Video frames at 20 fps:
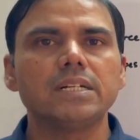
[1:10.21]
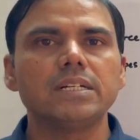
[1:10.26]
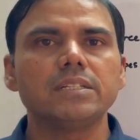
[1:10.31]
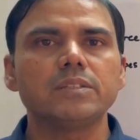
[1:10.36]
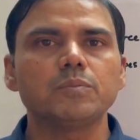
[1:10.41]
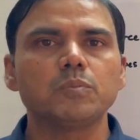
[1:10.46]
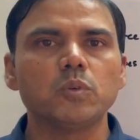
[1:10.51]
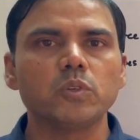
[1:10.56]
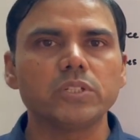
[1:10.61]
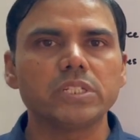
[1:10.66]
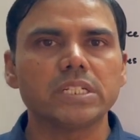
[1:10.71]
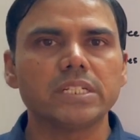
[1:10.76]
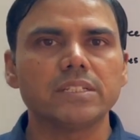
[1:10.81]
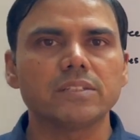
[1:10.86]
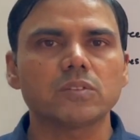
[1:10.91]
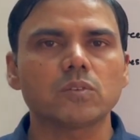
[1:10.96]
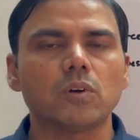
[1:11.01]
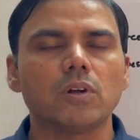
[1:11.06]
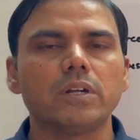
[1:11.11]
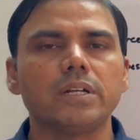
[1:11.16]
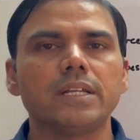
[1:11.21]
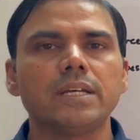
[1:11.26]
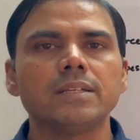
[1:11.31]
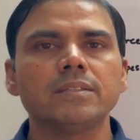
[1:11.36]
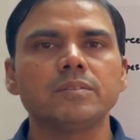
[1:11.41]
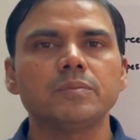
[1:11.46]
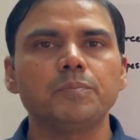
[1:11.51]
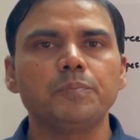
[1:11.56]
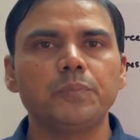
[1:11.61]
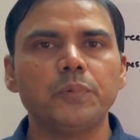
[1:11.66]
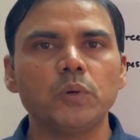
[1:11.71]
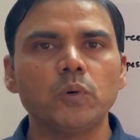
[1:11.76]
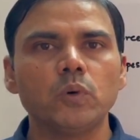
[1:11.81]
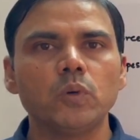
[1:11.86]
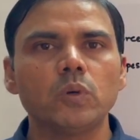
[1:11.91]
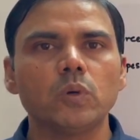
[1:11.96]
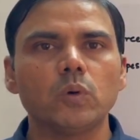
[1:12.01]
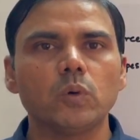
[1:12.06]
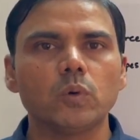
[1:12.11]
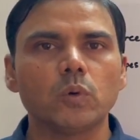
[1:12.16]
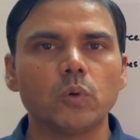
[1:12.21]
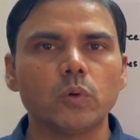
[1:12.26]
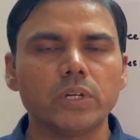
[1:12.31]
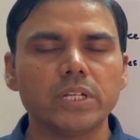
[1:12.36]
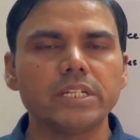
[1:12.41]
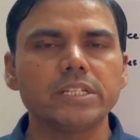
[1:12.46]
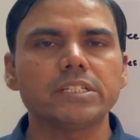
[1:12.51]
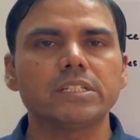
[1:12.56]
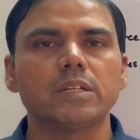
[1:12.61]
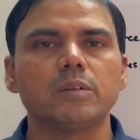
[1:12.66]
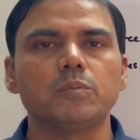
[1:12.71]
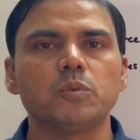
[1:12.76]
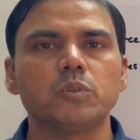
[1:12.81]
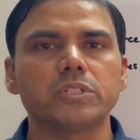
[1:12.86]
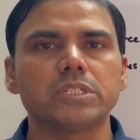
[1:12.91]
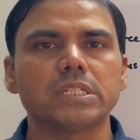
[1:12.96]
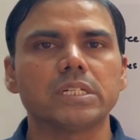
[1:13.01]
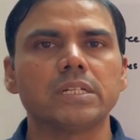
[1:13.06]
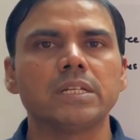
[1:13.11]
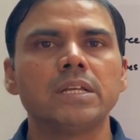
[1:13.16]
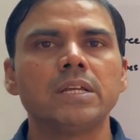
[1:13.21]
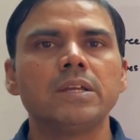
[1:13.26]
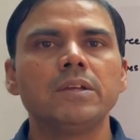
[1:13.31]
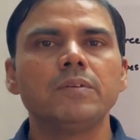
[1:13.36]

its motion is called as pure rotational motion.